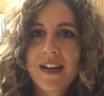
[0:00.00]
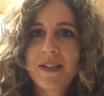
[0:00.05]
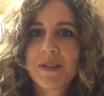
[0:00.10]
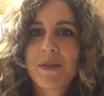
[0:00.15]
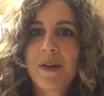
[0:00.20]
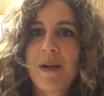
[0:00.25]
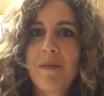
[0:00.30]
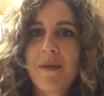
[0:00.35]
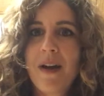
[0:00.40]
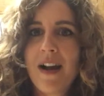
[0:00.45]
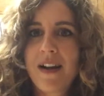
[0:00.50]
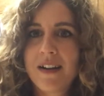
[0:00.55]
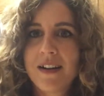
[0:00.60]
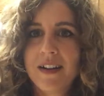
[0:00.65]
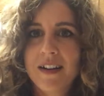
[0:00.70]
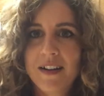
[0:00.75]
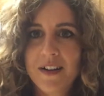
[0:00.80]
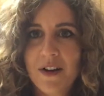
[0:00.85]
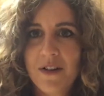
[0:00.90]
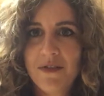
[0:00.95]
So I'm not going
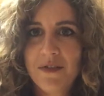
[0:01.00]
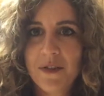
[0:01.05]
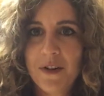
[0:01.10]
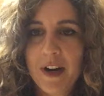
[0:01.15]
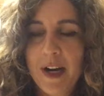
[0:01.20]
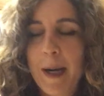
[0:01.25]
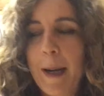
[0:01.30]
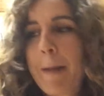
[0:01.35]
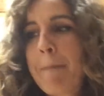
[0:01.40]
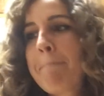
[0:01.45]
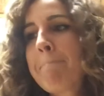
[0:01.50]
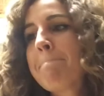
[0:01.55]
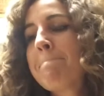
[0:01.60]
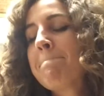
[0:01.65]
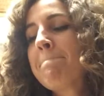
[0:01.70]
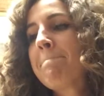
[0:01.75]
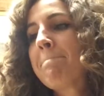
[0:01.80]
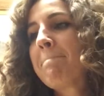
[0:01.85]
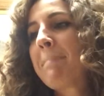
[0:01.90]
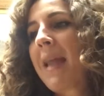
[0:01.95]
to go for it.
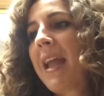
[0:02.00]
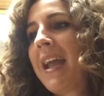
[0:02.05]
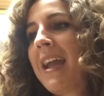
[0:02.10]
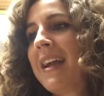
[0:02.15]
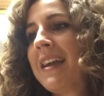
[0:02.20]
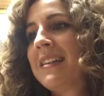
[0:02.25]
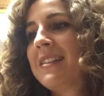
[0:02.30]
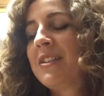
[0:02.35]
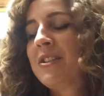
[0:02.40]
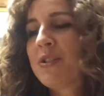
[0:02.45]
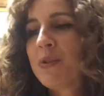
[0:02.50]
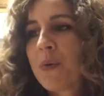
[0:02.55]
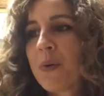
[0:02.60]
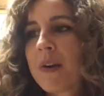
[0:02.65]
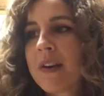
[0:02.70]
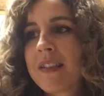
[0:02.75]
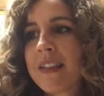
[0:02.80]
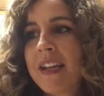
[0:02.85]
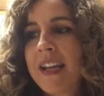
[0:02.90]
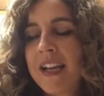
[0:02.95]
And
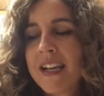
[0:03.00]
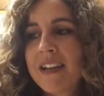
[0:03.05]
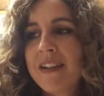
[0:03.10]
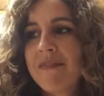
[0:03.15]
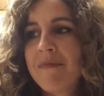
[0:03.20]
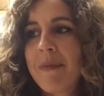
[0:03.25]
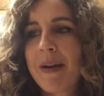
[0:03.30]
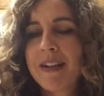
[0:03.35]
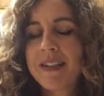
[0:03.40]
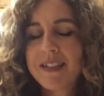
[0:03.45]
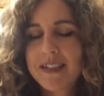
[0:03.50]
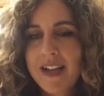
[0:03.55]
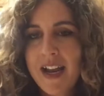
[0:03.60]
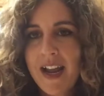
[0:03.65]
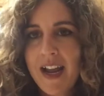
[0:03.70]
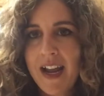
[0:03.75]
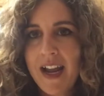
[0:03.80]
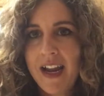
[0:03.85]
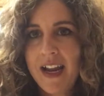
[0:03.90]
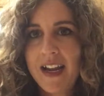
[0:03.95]
toward the end of my
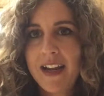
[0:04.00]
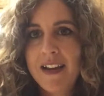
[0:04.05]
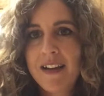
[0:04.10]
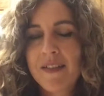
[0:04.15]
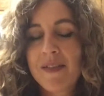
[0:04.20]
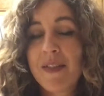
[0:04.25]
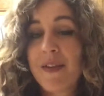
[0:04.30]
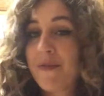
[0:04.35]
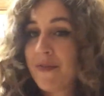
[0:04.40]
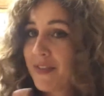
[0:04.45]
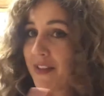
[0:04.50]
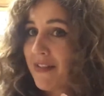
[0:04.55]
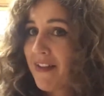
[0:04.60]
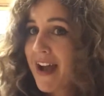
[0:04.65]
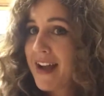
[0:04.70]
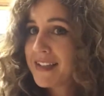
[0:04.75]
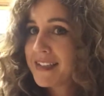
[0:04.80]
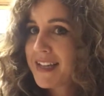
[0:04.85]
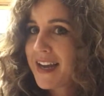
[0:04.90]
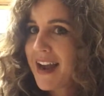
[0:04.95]
stay, the
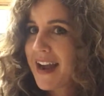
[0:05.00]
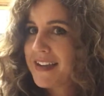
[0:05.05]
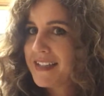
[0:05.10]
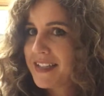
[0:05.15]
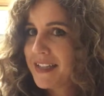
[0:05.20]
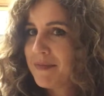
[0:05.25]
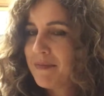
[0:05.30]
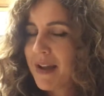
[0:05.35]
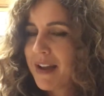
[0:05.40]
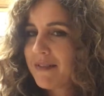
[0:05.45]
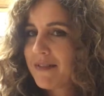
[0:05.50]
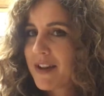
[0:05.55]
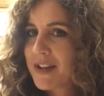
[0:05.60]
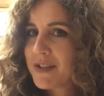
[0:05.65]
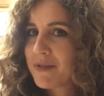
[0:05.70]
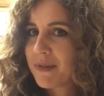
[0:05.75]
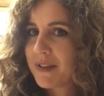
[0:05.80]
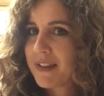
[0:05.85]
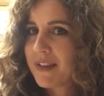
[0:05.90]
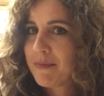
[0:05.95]
last day, I did make
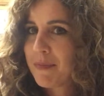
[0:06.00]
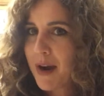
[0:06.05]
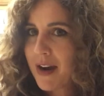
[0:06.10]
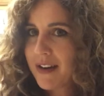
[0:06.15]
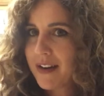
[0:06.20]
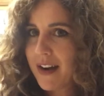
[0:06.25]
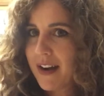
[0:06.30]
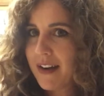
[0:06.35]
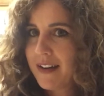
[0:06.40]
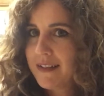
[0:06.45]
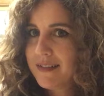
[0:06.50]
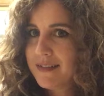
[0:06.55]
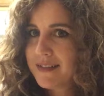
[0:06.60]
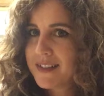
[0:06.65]
lunch with a partner.